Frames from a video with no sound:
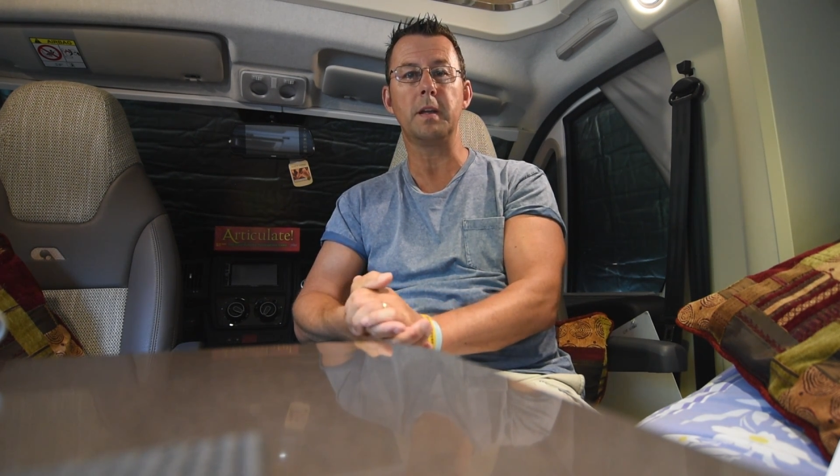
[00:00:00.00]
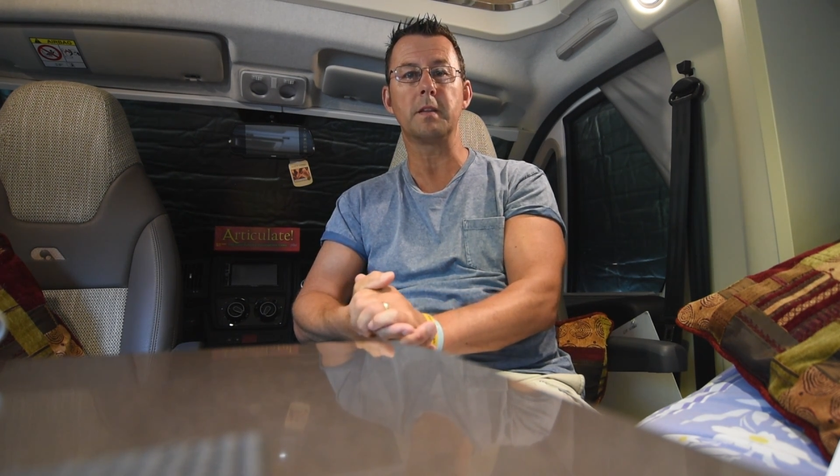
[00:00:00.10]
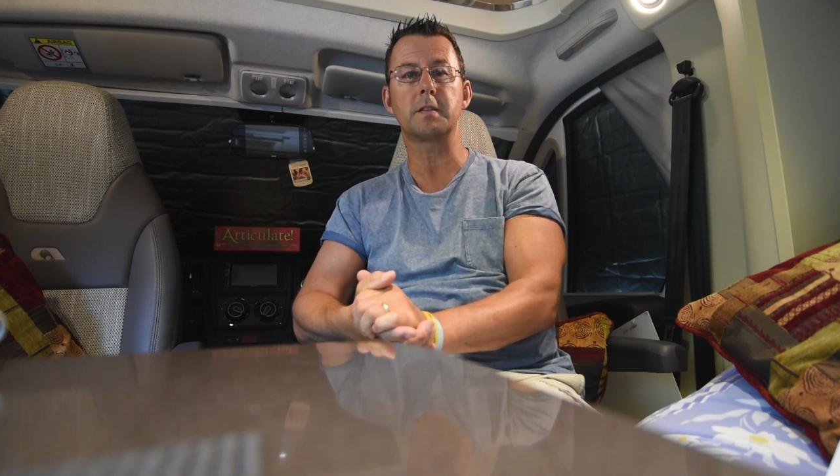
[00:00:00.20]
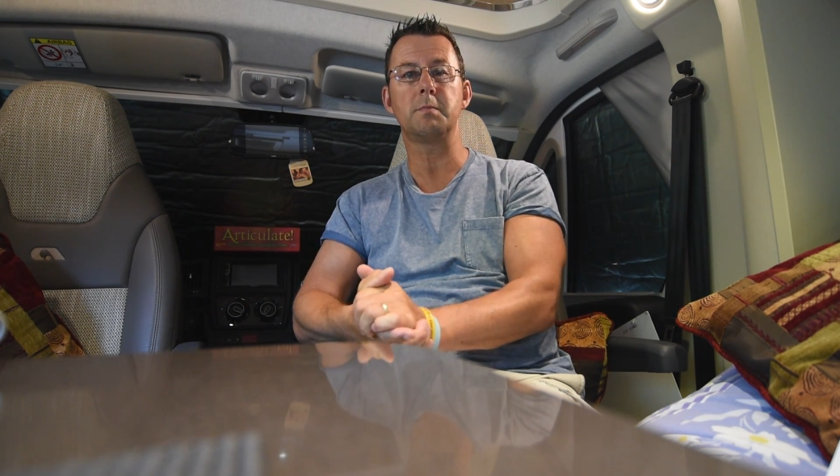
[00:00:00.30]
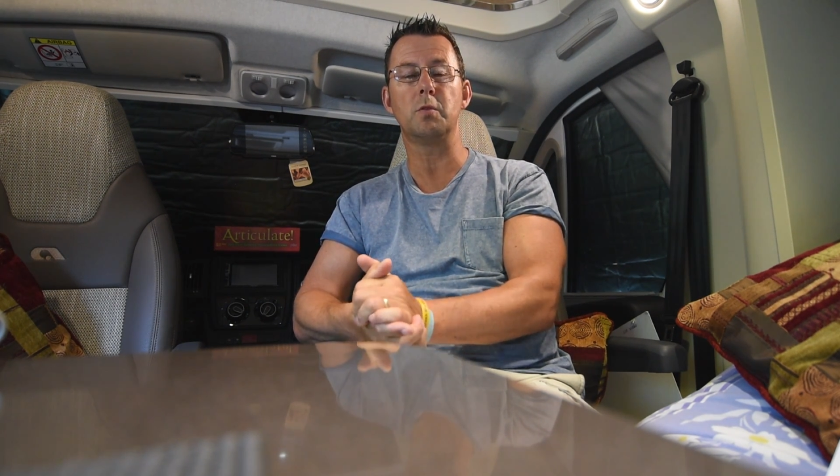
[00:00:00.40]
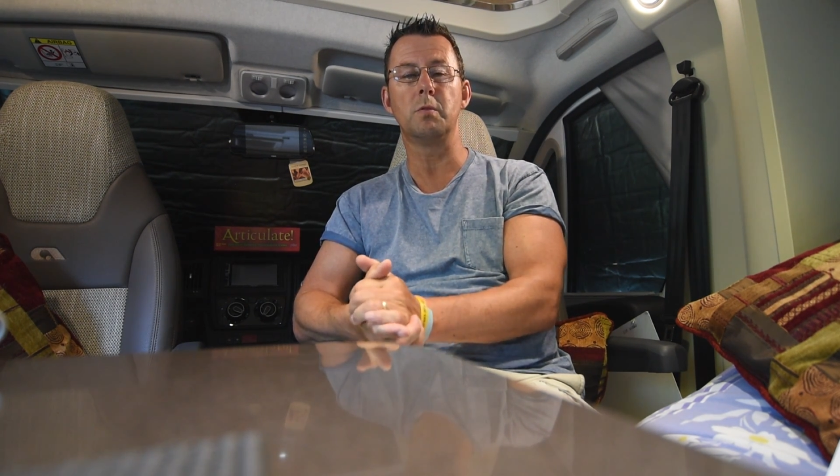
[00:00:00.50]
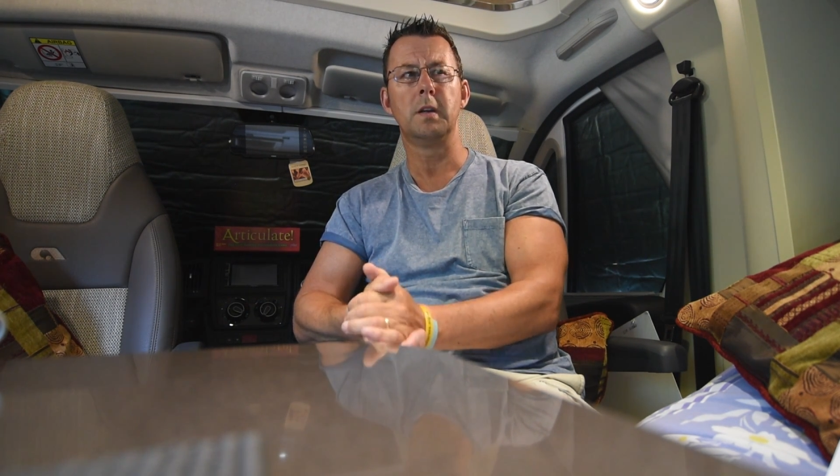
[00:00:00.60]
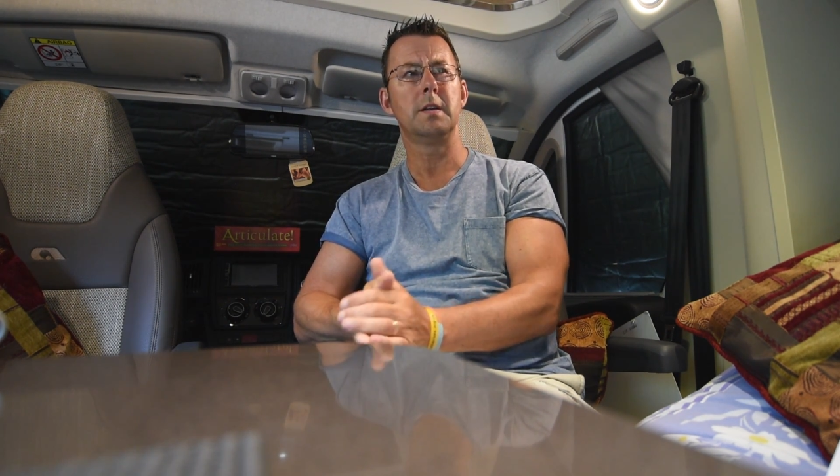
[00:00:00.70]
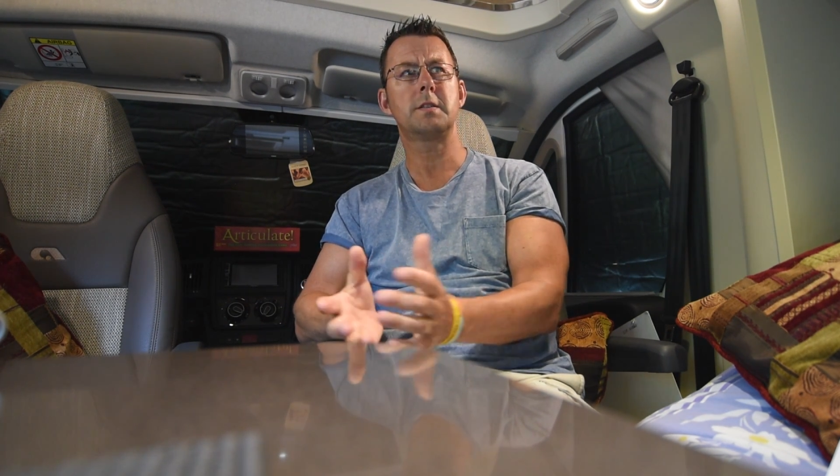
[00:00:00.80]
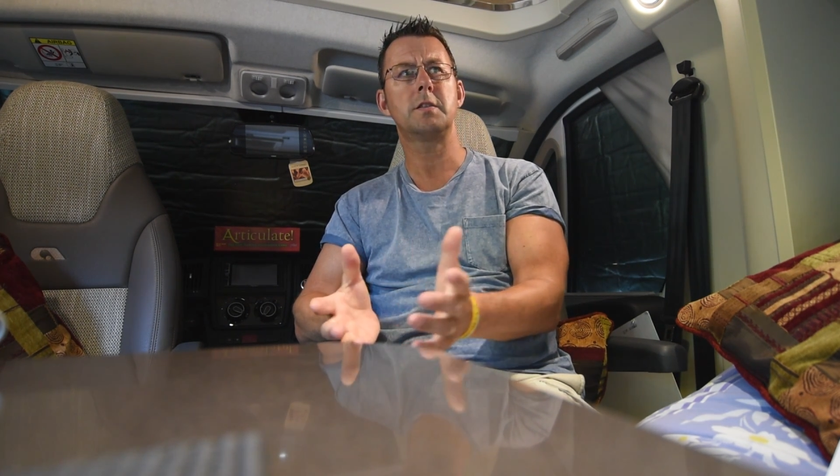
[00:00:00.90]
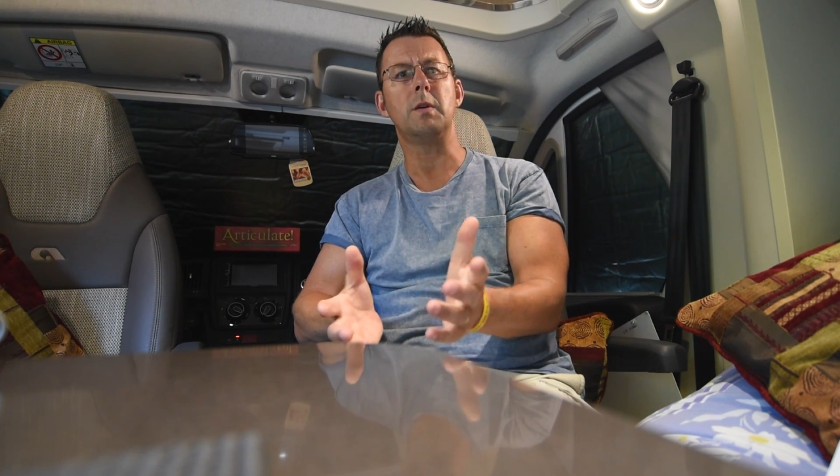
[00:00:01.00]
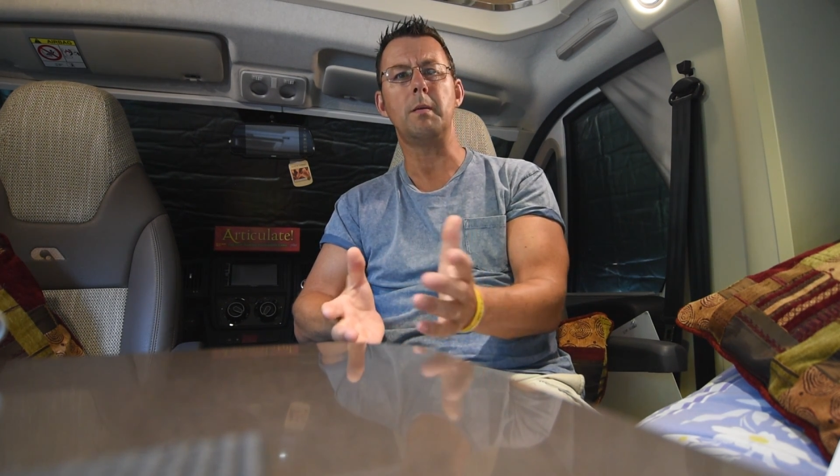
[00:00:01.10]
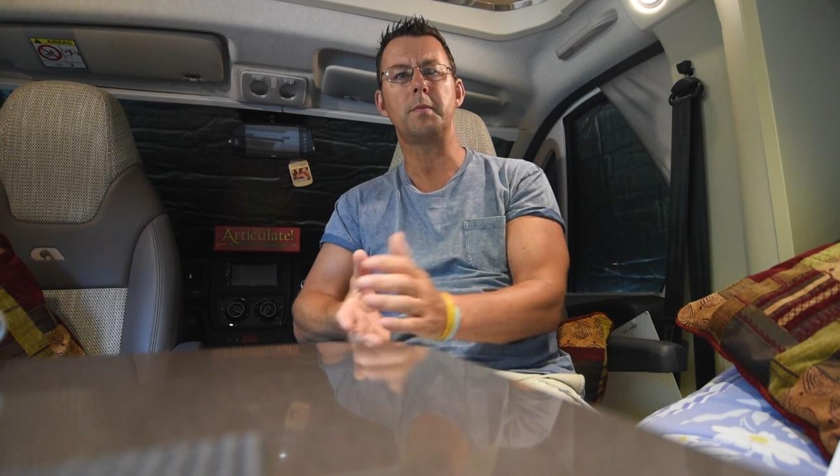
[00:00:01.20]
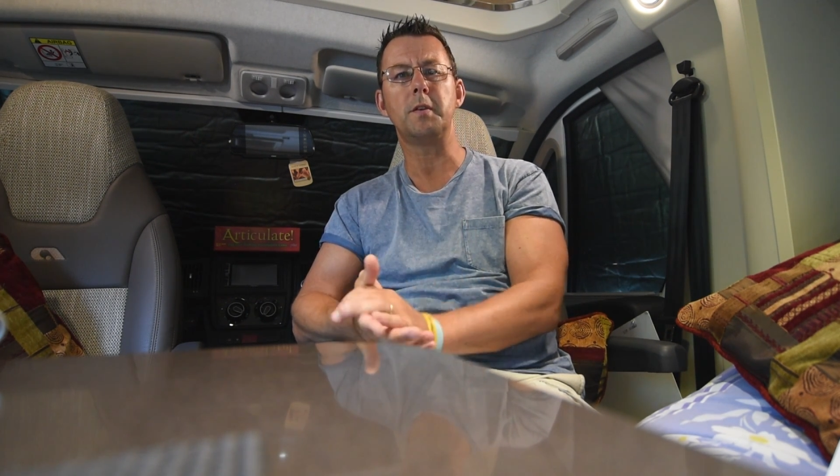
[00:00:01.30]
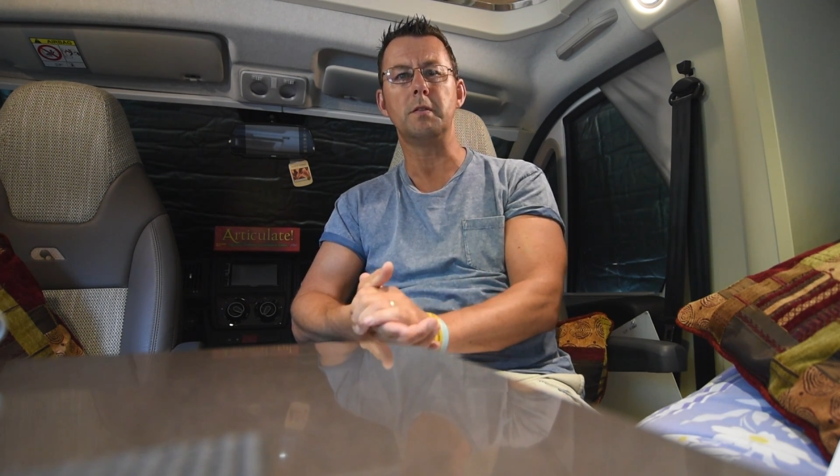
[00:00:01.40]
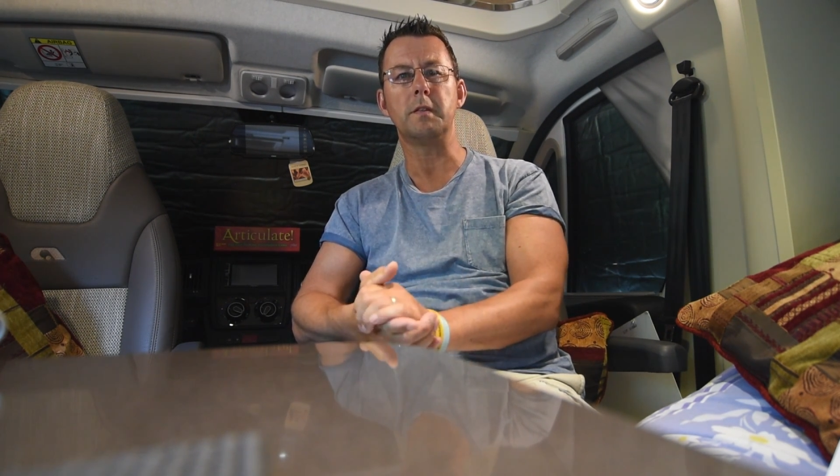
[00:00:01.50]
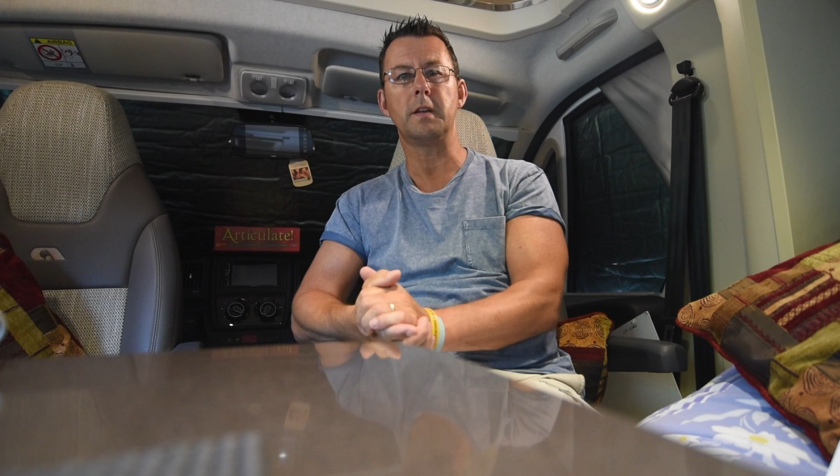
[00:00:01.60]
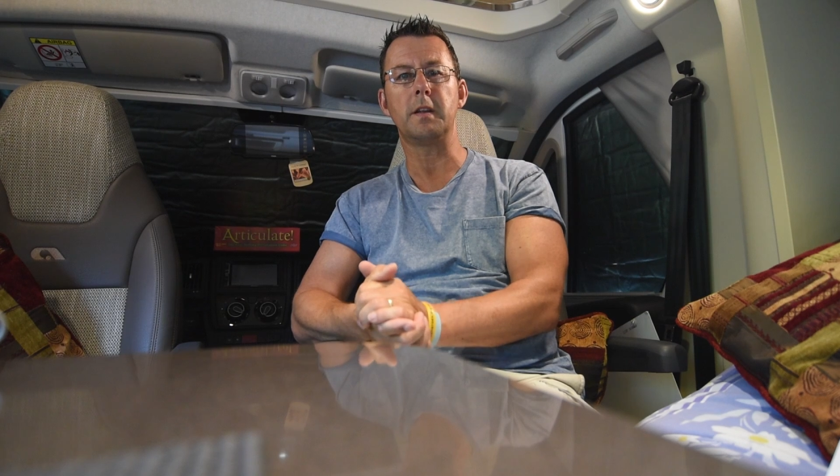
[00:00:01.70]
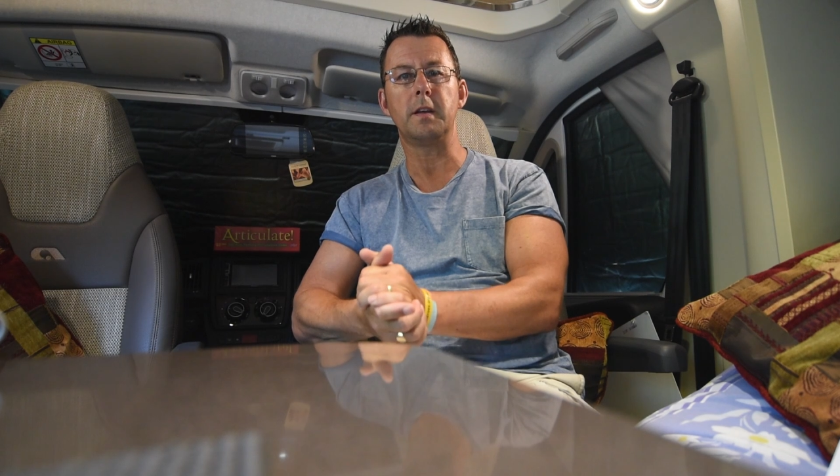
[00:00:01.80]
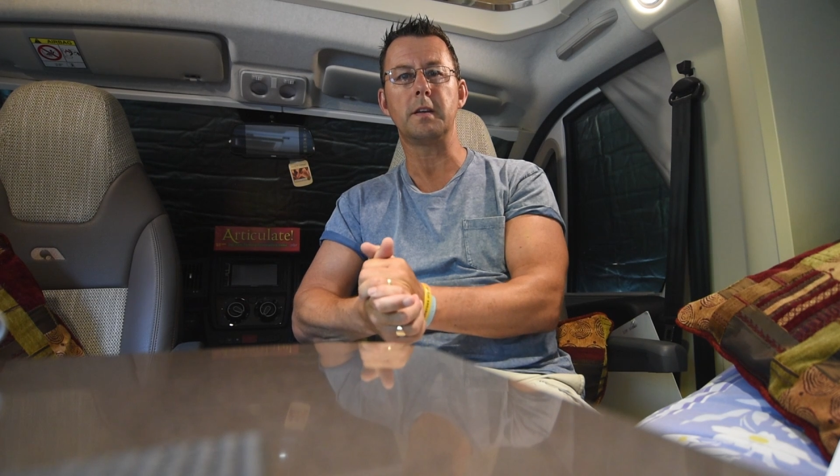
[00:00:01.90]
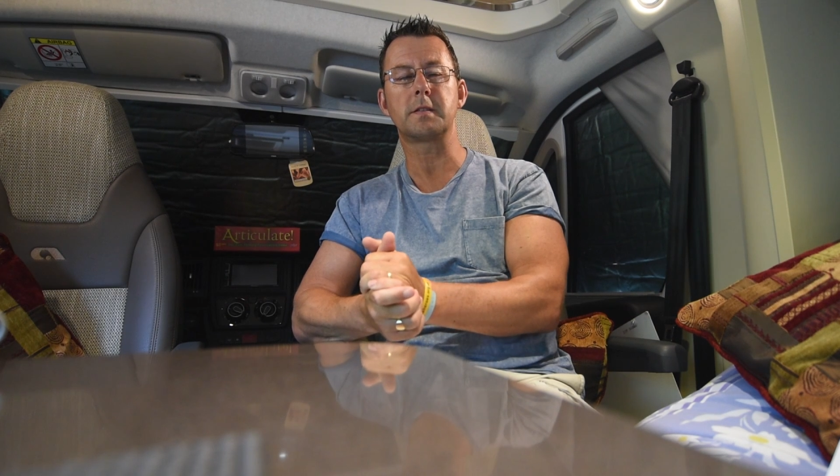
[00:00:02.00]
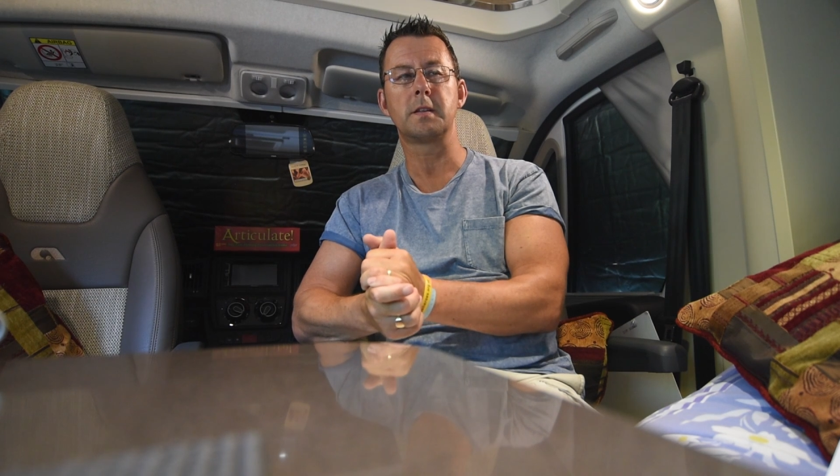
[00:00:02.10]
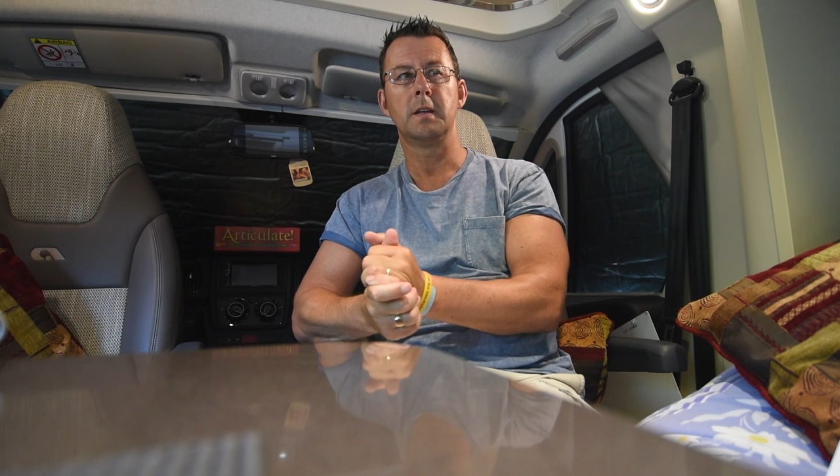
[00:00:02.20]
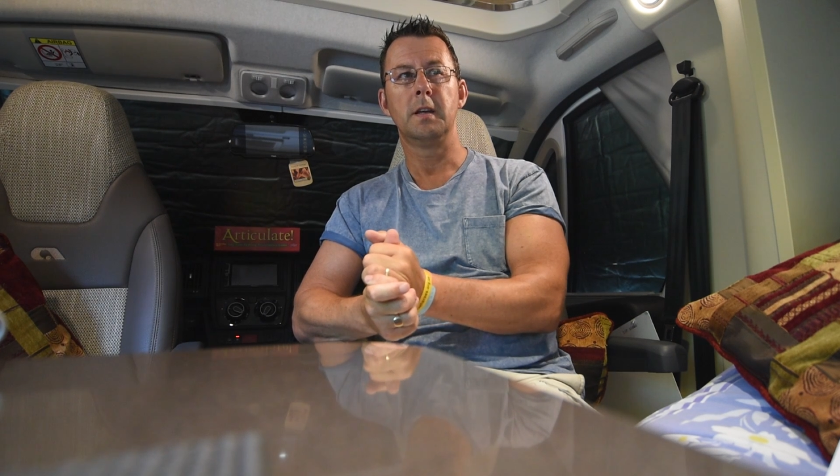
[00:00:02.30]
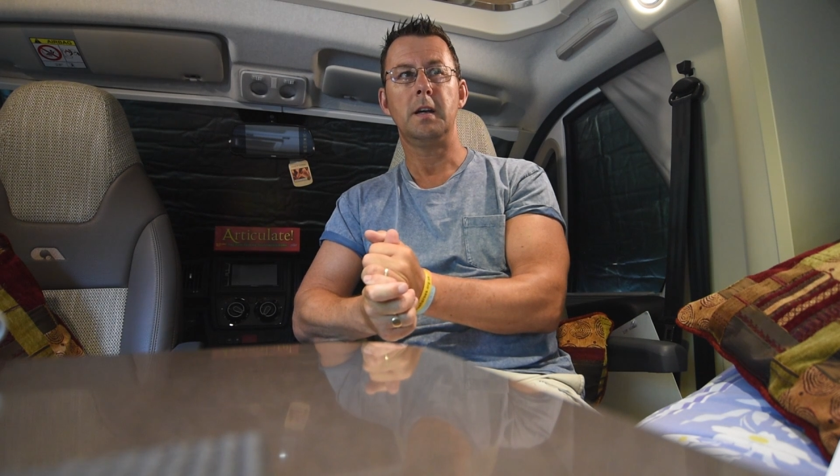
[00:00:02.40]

being the small 2 amp unit that it is.